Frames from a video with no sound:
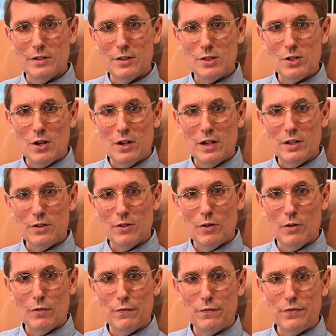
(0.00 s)
the side
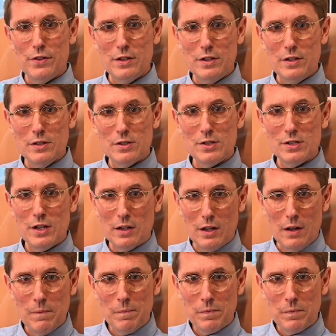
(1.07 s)
of the seller.